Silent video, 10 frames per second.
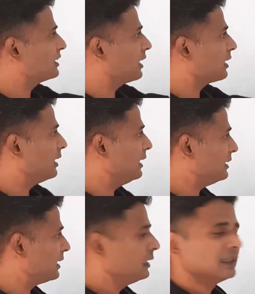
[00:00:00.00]
circle
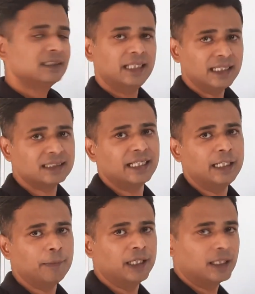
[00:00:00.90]
is 6
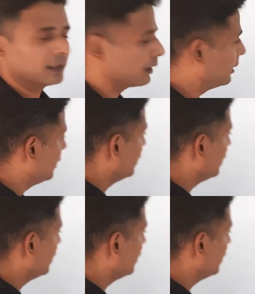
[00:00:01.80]
centimeter.